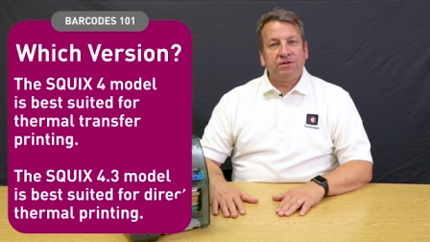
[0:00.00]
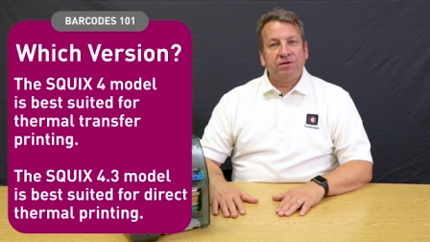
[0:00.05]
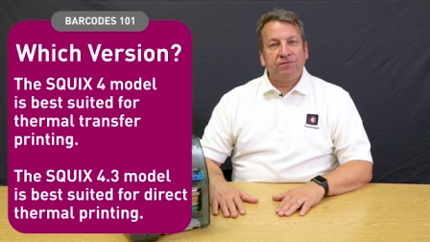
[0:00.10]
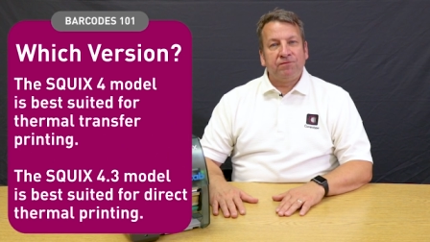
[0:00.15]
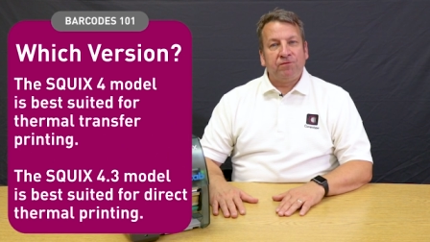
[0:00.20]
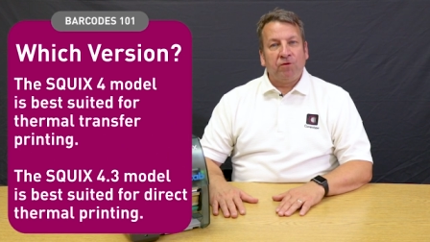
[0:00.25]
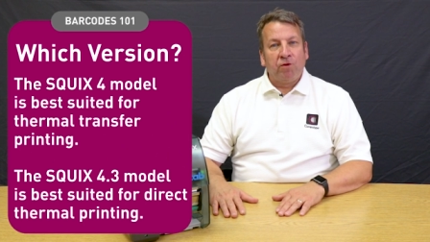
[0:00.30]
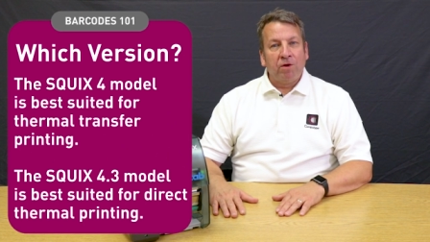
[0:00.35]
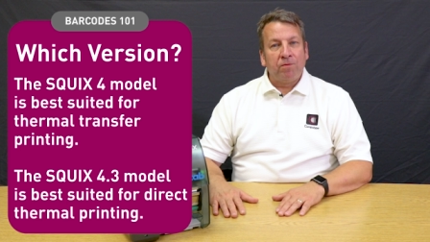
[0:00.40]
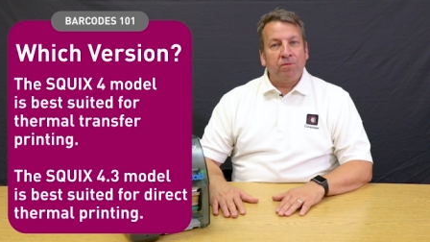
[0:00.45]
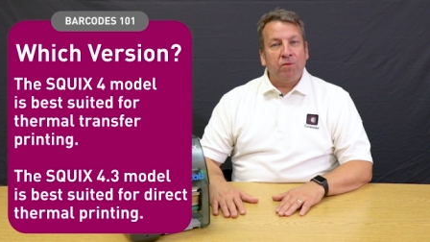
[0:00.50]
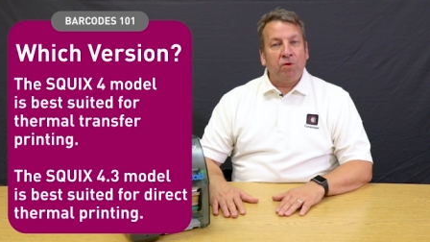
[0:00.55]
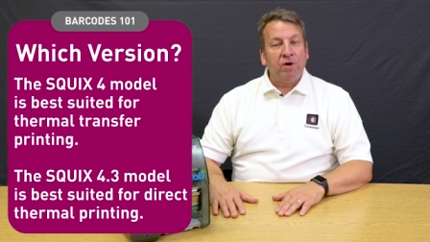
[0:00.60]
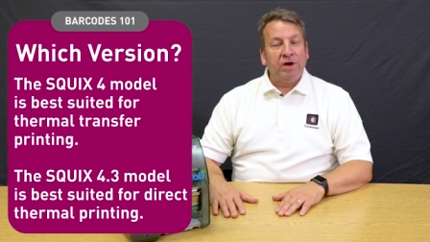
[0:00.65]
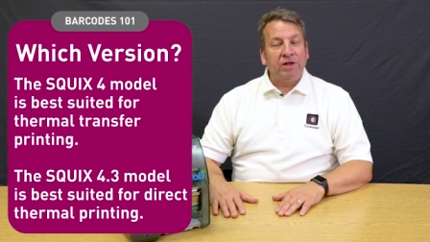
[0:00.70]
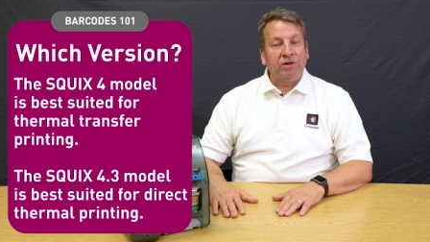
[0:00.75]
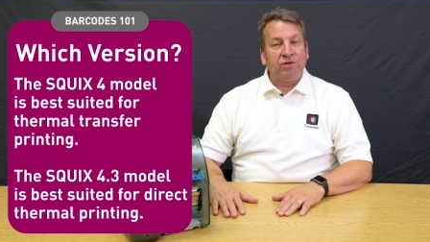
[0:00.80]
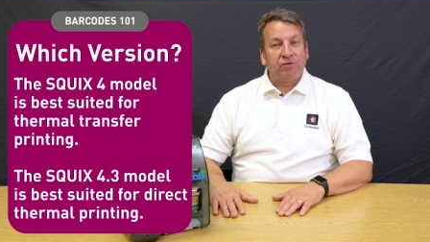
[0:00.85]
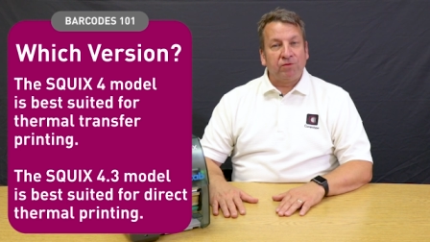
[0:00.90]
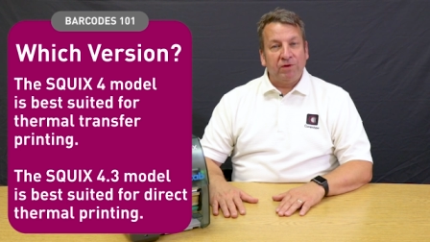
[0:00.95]
the
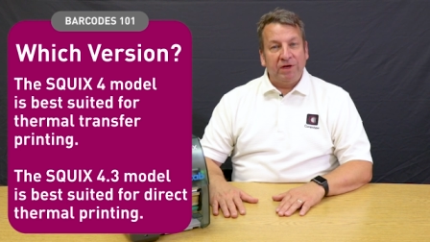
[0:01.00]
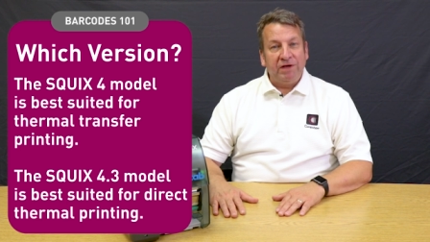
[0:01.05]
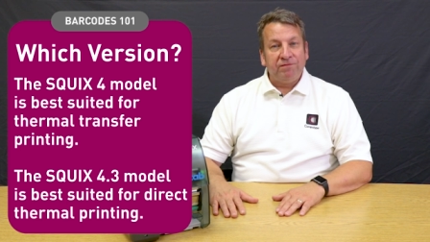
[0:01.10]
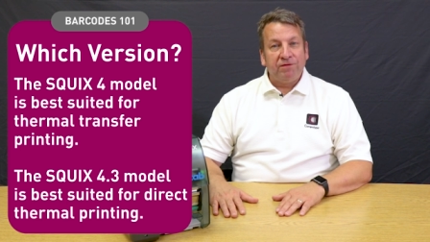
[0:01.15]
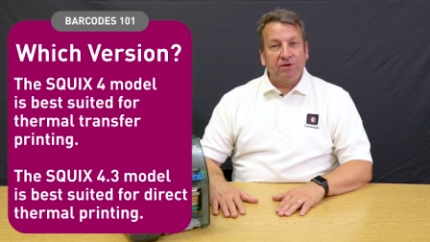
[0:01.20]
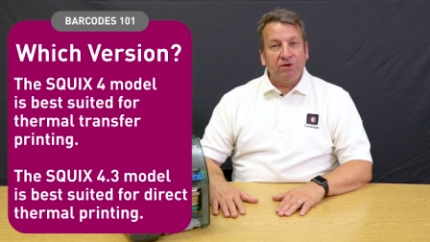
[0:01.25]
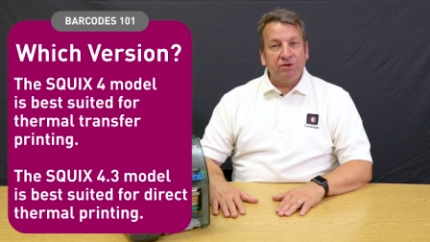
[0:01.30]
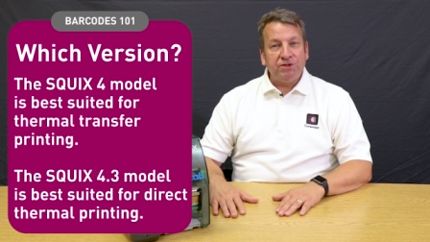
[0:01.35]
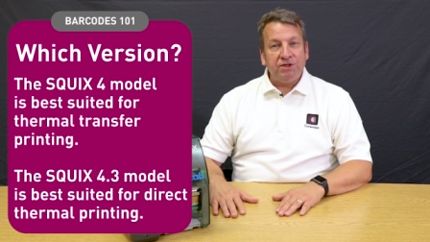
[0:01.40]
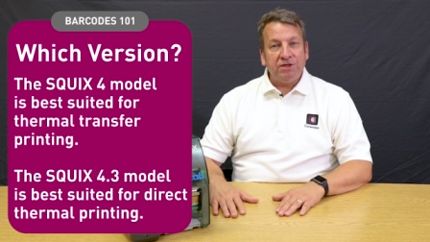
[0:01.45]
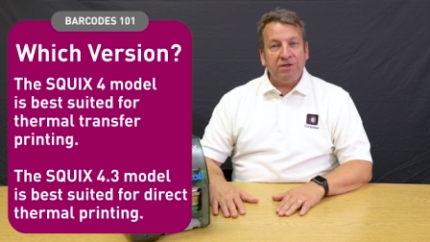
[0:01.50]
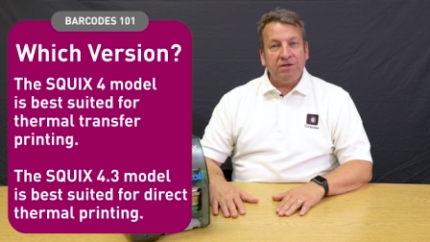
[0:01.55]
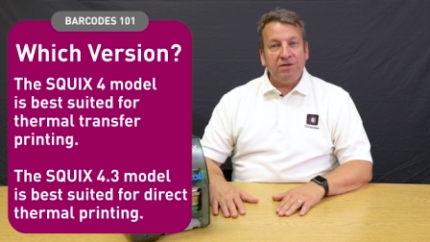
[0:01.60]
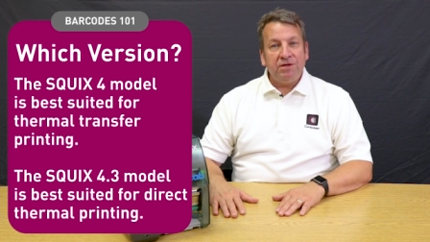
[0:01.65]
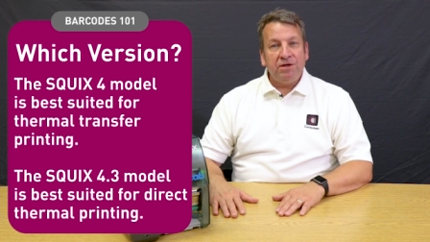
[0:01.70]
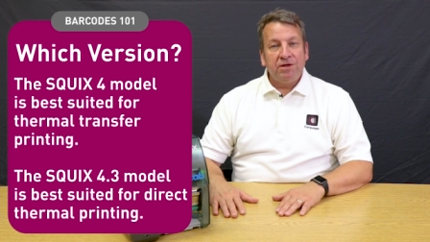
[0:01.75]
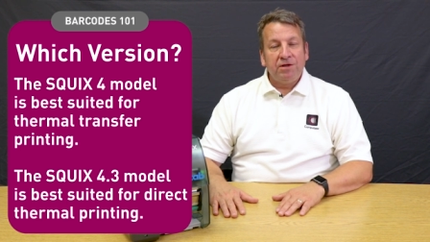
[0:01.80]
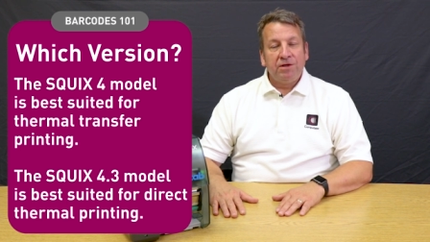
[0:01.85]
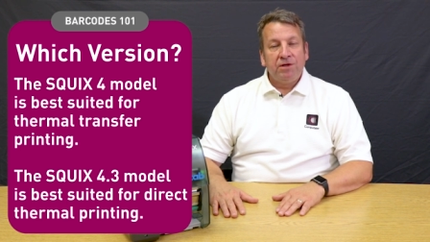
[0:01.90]
4.3 version,